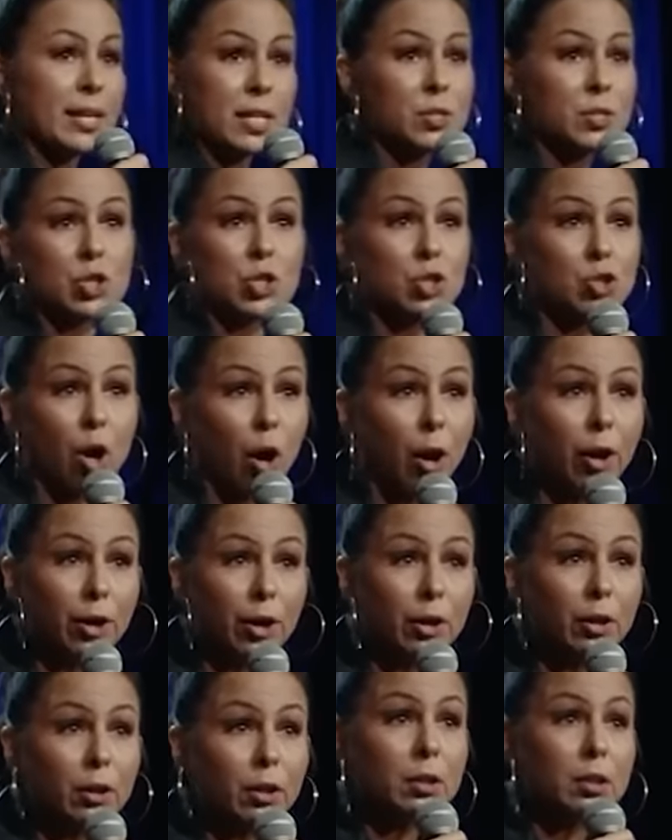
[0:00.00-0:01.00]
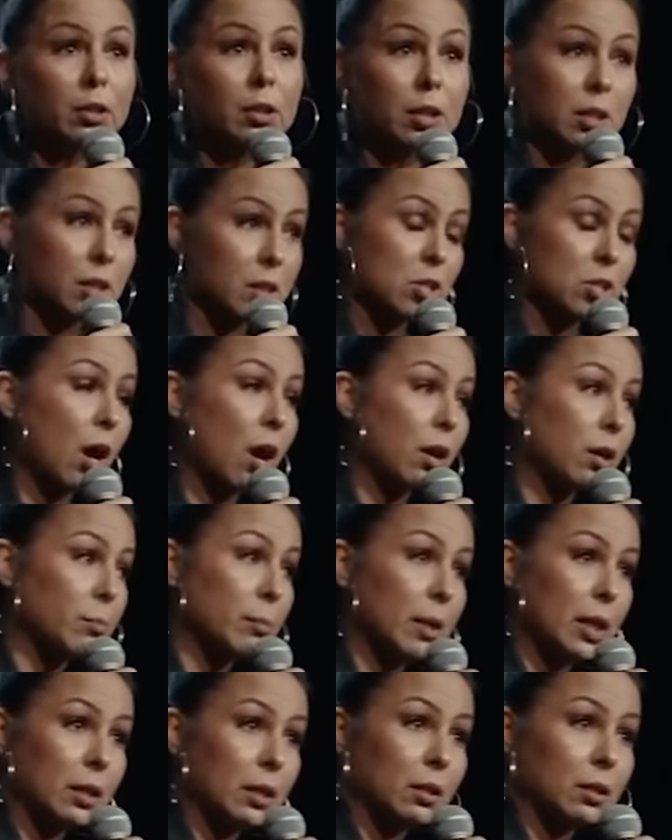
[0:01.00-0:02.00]
can start in a
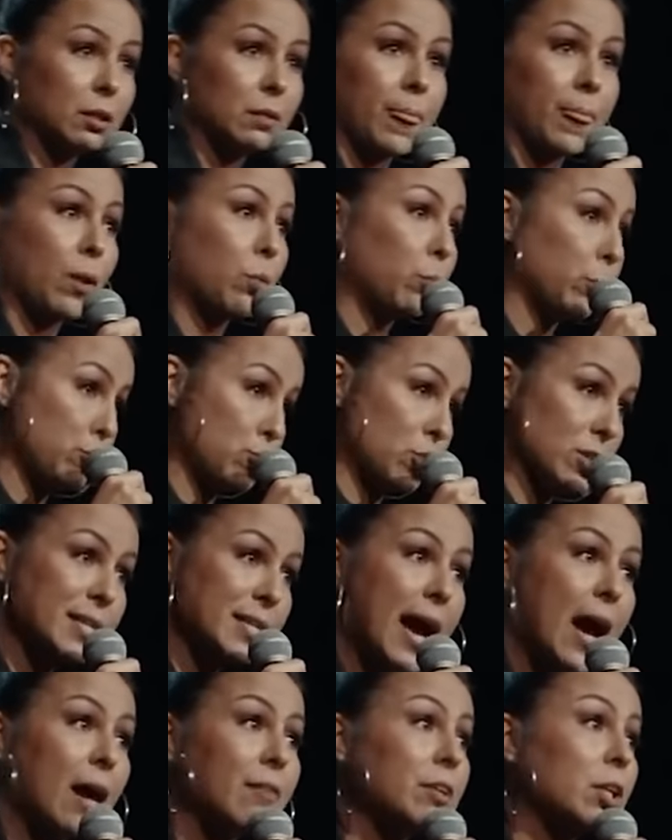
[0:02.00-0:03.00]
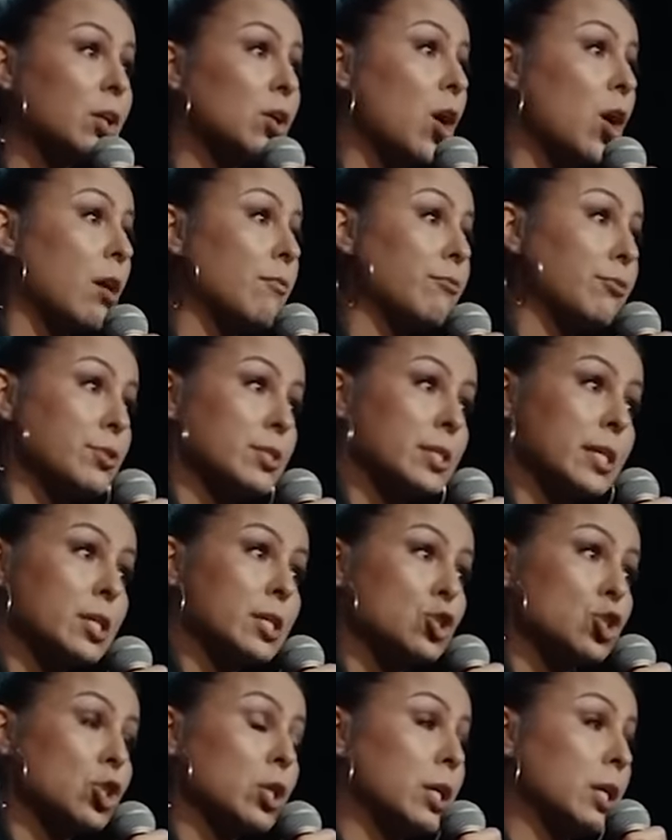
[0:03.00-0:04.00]
talkament. We're just having a
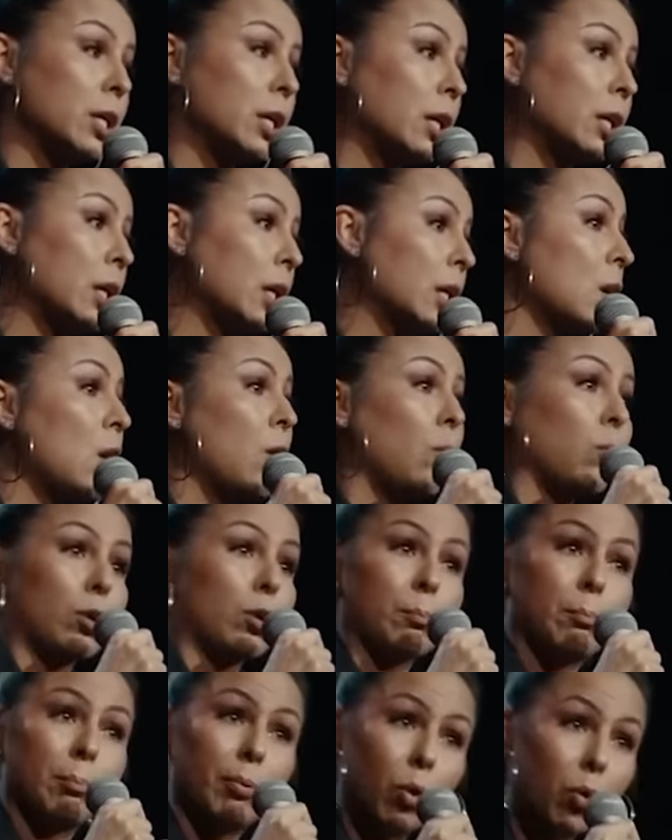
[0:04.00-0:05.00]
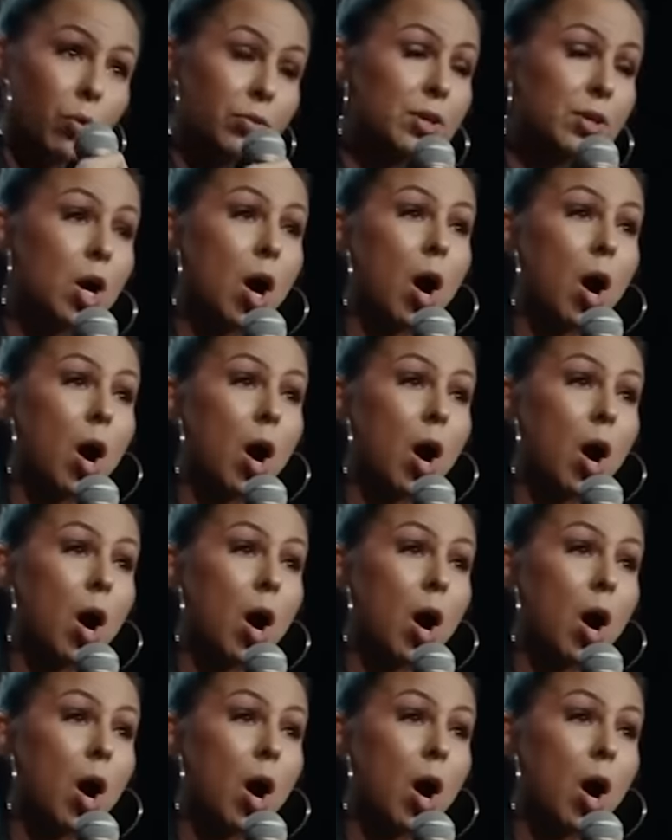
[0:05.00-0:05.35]
conversation. We're both